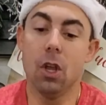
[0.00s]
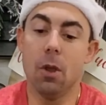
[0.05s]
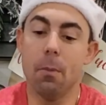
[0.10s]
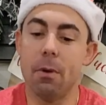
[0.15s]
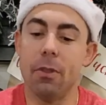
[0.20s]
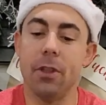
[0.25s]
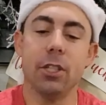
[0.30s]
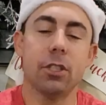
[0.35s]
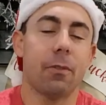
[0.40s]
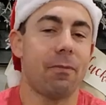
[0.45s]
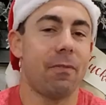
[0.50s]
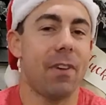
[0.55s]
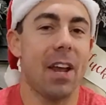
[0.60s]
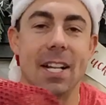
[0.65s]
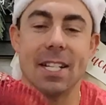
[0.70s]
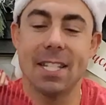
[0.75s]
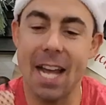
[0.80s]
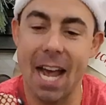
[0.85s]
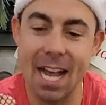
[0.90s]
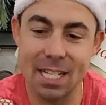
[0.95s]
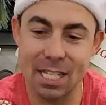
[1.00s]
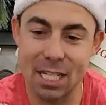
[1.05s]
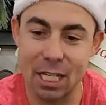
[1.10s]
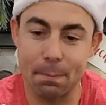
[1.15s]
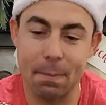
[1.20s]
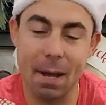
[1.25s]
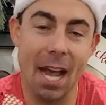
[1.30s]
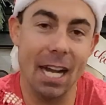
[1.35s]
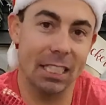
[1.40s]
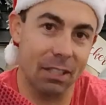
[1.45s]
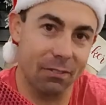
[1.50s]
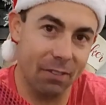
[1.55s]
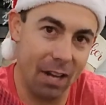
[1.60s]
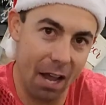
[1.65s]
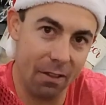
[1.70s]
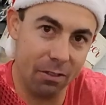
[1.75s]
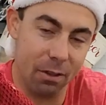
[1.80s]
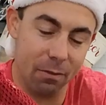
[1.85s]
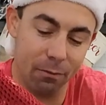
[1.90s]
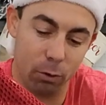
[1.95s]
But these are fantastic bags. I've
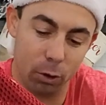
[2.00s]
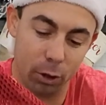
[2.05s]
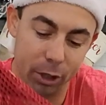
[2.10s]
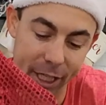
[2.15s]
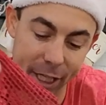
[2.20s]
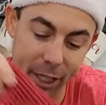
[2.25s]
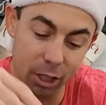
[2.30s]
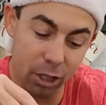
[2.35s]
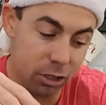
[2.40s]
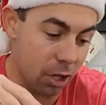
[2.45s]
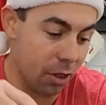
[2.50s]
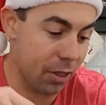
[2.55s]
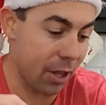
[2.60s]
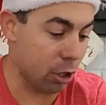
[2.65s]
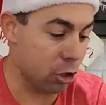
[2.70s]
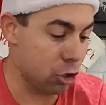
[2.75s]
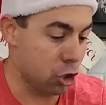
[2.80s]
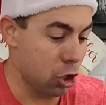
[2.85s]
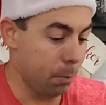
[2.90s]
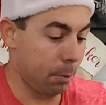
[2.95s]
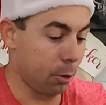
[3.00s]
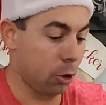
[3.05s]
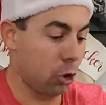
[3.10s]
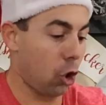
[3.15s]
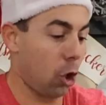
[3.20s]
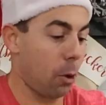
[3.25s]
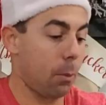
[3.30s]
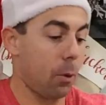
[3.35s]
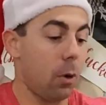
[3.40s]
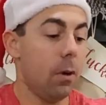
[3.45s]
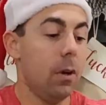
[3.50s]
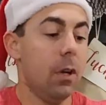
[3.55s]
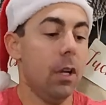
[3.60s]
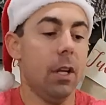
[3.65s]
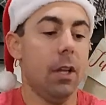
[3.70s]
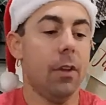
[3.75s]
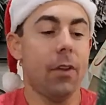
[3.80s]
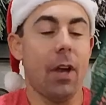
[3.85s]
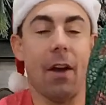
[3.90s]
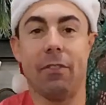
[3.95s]
had them for years. They're super durable.
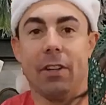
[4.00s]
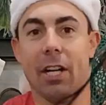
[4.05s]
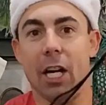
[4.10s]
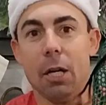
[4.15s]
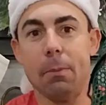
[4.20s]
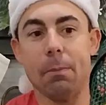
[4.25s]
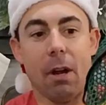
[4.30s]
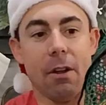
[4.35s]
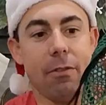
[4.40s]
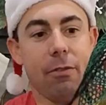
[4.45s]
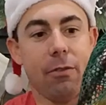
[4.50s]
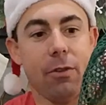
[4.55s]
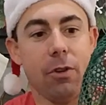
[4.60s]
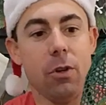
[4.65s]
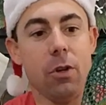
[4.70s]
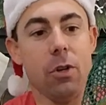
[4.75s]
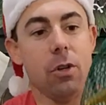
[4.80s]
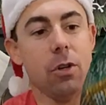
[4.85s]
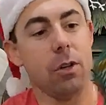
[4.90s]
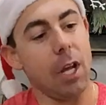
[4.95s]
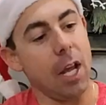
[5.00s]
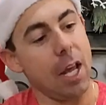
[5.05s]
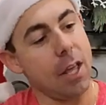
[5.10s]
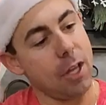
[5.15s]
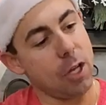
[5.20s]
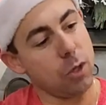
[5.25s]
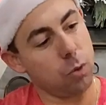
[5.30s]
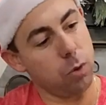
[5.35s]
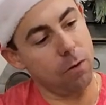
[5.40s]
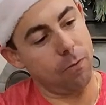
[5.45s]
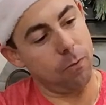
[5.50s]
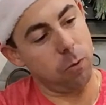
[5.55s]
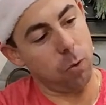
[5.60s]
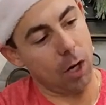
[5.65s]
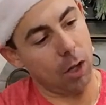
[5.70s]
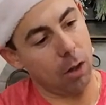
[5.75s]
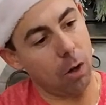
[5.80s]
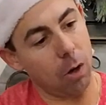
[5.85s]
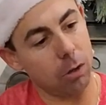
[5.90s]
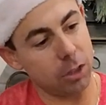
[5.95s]
I've carried my food in this one for
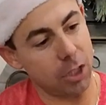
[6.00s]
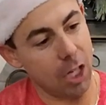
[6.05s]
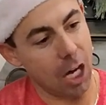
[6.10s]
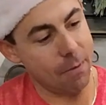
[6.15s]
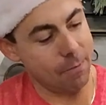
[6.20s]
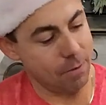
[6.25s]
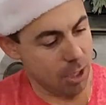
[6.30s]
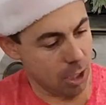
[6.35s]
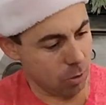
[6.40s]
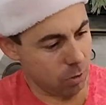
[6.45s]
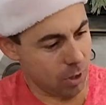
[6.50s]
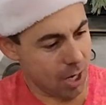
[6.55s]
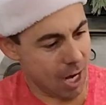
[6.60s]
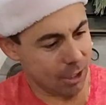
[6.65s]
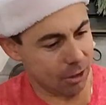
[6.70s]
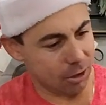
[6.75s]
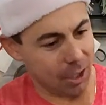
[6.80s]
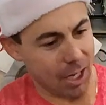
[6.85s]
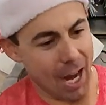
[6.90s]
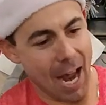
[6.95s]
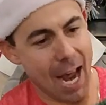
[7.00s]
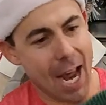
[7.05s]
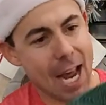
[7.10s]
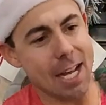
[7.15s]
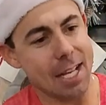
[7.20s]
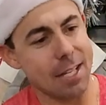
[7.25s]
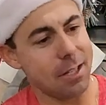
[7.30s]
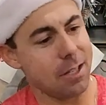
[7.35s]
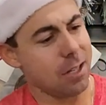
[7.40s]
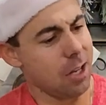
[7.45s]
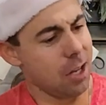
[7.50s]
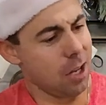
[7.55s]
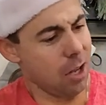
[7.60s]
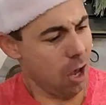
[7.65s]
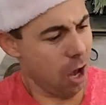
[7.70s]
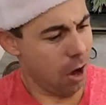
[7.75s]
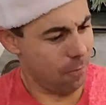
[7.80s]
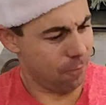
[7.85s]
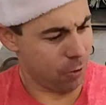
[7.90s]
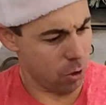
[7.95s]
a long time. And this one actually has
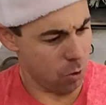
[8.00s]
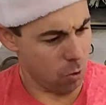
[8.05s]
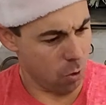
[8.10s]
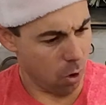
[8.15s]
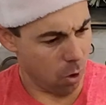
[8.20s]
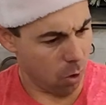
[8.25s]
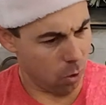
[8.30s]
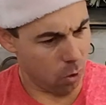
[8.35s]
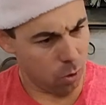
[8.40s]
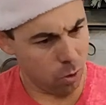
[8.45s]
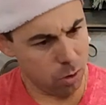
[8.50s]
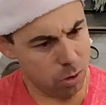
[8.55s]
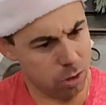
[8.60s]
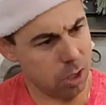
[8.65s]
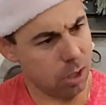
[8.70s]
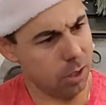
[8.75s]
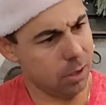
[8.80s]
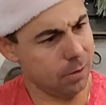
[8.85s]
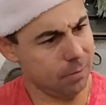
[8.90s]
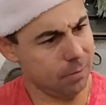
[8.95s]
a few holes